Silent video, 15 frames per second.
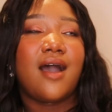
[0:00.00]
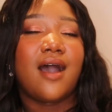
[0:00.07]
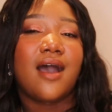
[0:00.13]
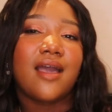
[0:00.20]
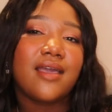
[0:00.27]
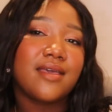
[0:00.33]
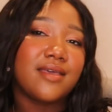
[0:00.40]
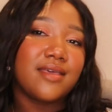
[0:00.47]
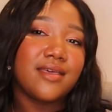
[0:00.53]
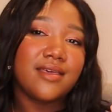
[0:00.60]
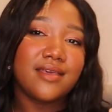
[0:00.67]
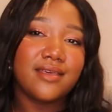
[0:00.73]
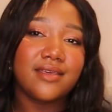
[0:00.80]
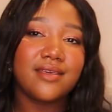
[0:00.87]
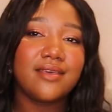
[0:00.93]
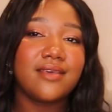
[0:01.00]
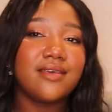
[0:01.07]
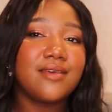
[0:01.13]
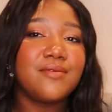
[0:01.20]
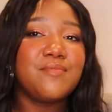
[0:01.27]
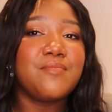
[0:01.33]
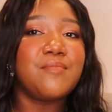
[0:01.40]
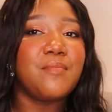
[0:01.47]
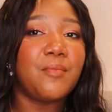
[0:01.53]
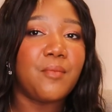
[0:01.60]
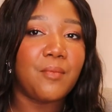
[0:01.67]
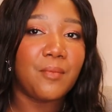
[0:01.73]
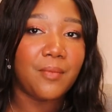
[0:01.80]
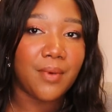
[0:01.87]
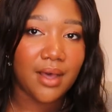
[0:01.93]
I
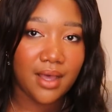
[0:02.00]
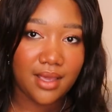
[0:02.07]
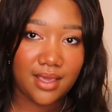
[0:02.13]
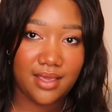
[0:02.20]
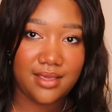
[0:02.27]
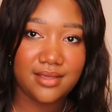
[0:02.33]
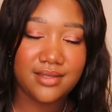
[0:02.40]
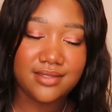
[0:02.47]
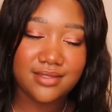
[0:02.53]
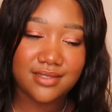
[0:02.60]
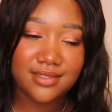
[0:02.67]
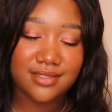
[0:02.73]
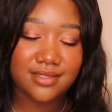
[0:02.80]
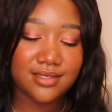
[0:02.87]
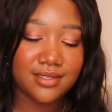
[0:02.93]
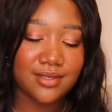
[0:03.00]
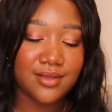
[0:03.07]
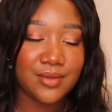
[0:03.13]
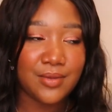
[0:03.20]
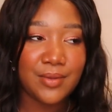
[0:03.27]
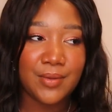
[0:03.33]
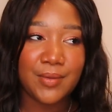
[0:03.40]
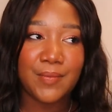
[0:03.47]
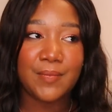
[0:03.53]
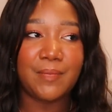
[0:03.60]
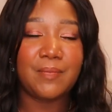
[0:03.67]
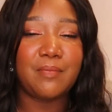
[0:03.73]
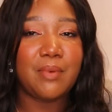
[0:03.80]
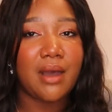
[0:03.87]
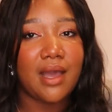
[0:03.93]
might
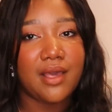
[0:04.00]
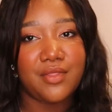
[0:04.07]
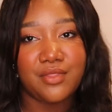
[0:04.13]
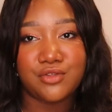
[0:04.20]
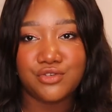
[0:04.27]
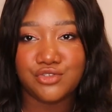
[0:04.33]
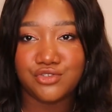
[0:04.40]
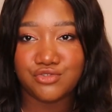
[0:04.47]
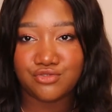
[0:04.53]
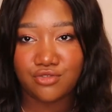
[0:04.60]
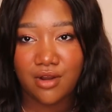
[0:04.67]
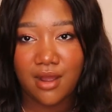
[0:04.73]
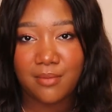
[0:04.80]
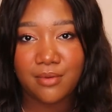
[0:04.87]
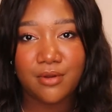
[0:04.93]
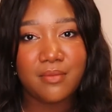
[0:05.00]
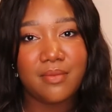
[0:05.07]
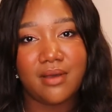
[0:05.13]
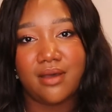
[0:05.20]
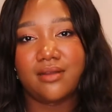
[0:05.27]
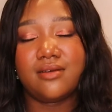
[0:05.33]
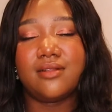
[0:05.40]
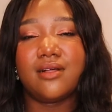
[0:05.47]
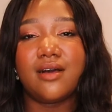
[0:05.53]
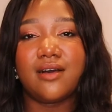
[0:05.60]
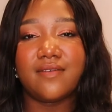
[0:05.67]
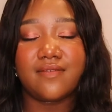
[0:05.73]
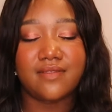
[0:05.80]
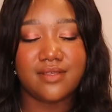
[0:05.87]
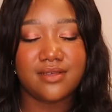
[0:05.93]
buy the dropper bottle
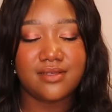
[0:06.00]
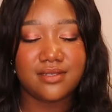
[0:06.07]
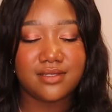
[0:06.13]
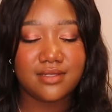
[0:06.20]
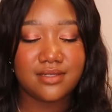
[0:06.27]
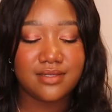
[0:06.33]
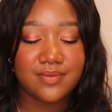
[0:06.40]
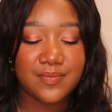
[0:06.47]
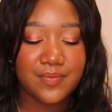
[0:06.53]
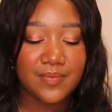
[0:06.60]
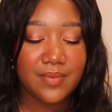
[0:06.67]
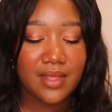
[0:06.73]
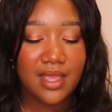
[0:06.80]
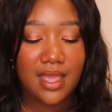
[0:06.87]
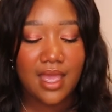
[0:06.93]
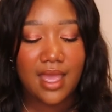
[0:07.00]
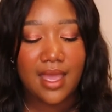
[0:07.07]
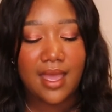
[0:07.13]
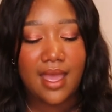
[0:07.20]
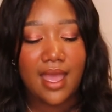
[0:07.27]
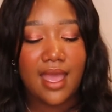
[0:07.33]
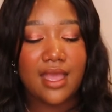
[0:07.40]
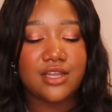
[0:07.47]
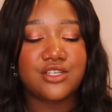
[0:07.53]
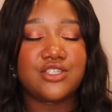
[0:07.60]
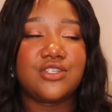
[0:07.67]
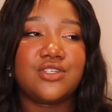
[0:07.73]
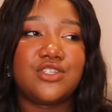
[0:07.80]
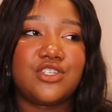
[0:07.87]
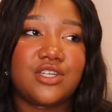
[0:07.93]
of this
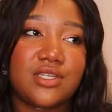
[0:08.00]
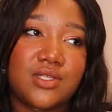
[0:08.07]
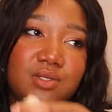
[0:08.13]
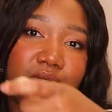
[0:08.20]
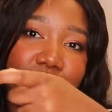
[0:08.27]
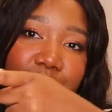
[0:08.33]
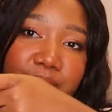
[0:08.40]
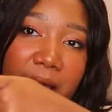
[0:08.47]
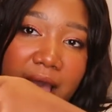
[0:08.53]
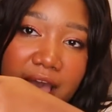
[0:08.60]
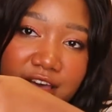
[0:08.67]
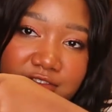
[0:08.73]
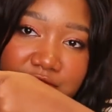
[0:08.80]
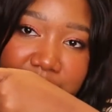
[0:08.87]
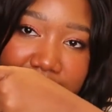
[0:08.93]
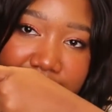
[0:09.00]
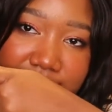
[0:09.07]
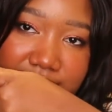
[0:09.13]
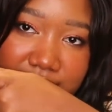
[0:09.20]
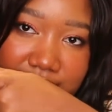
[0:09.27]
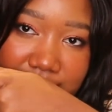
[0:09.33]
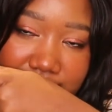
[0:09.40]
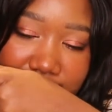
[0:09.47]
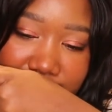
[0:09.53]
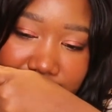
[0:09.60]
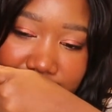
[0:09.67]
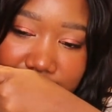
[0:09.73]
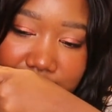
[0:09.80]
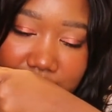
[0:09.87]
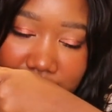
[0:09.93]
and just have my skin
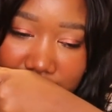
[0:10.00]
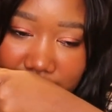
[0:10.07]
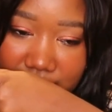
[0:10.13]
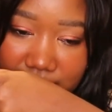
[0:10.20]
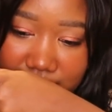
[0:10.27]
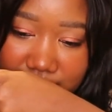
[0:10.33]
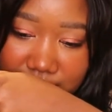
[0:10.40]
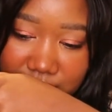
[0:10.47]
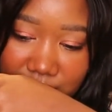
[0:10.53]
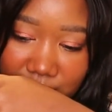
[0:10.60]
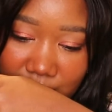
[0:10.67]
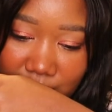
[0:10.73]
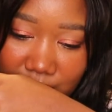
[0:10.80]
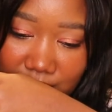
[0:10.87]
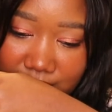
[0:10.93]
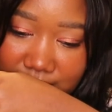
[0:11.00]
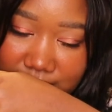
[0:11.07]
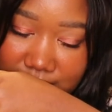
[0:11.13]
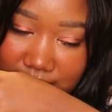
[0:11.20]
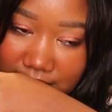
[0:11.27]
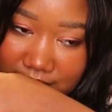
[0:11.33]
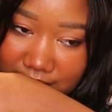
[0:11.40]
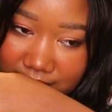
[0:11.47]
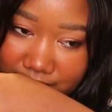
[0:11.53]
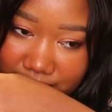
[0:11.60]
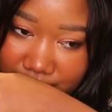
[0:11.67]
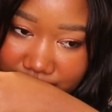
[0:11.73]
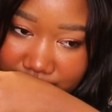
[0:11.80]
smell like this all the time.